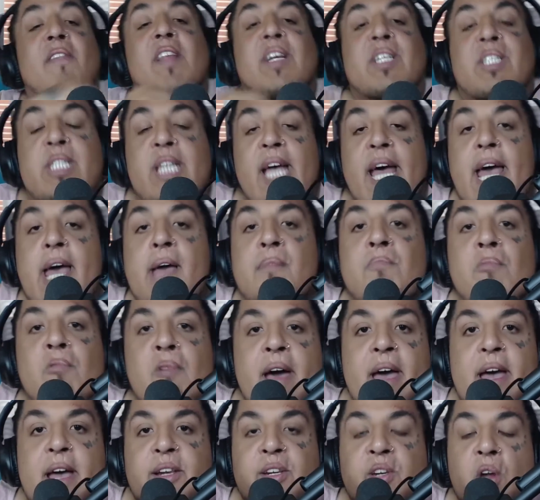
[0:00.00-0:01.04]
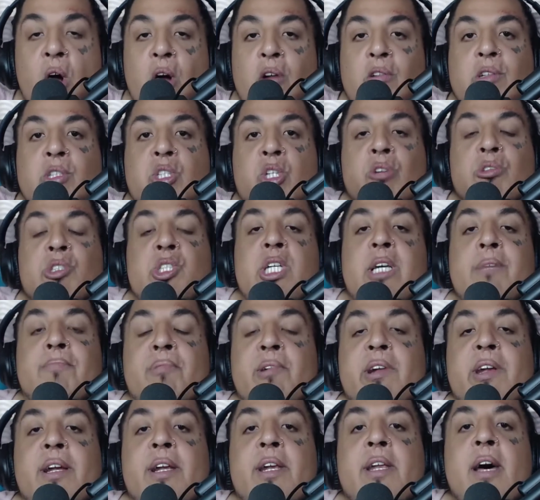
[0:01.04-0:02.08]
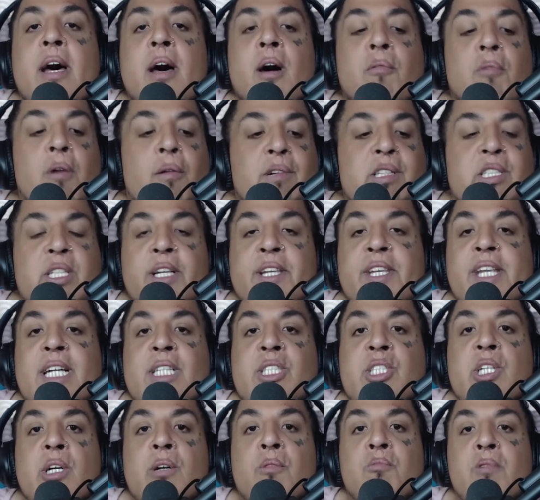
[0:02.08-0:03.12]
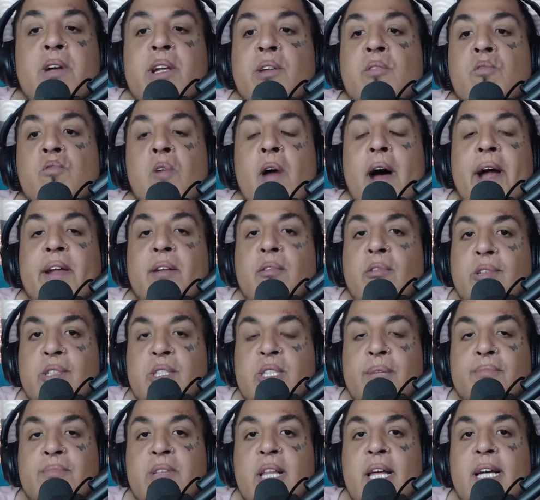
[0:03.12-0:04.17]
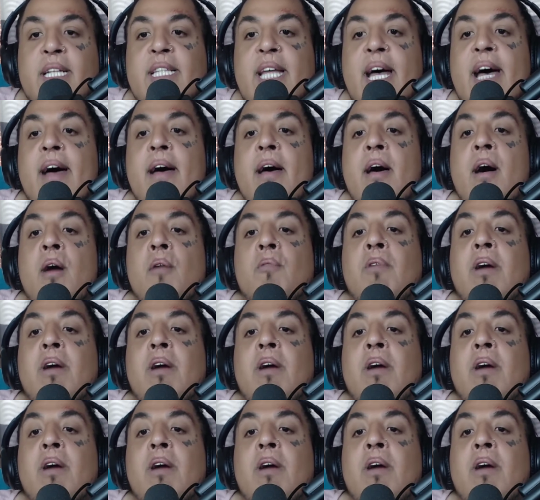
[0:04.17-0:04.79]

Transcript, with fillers: The same way Naruto Shippuden, what was it, Ninja Wind Chronicles, something like that,